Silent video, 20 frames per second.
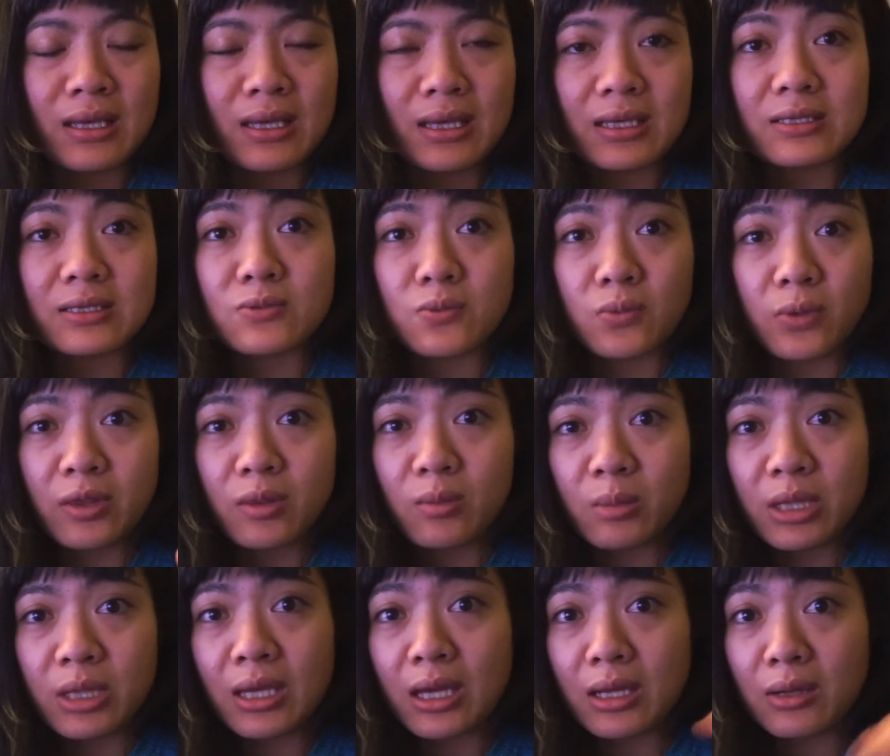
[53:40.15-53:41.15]
is with
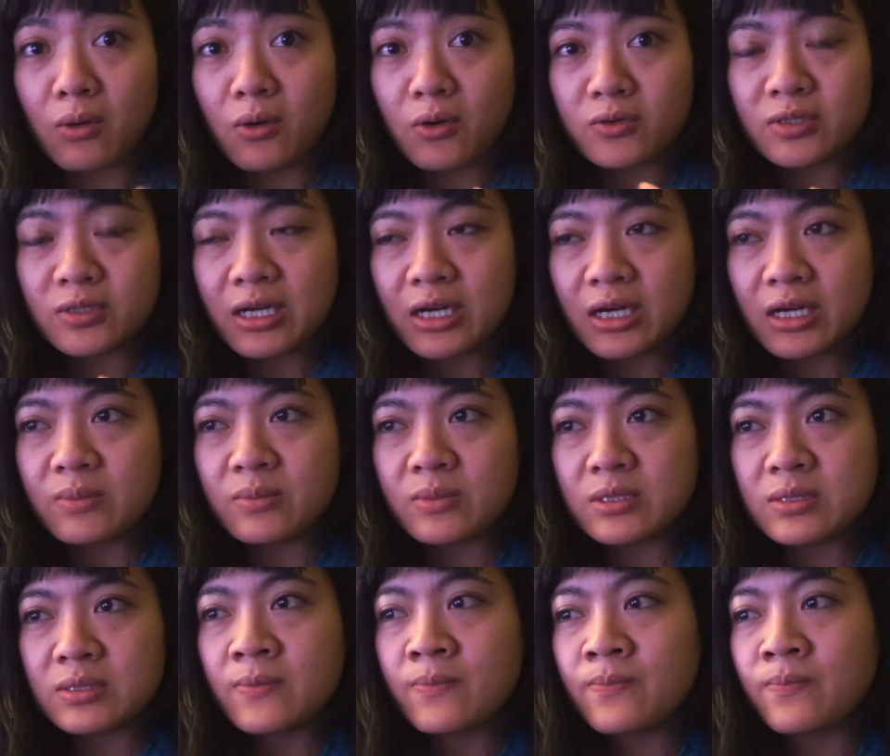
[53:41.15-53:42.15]
me at all
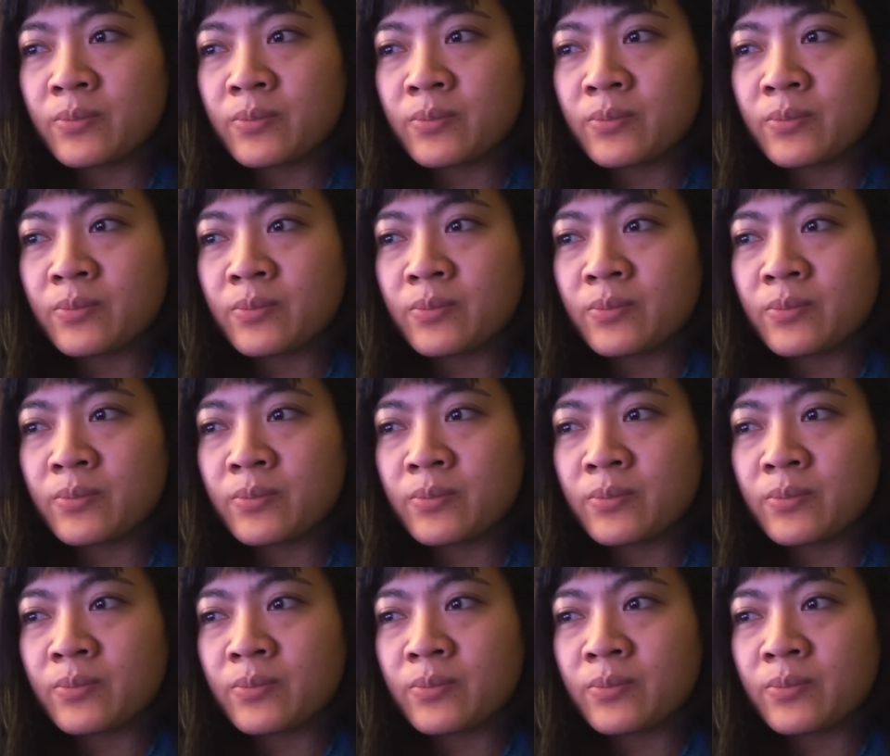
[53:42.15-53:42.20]
times.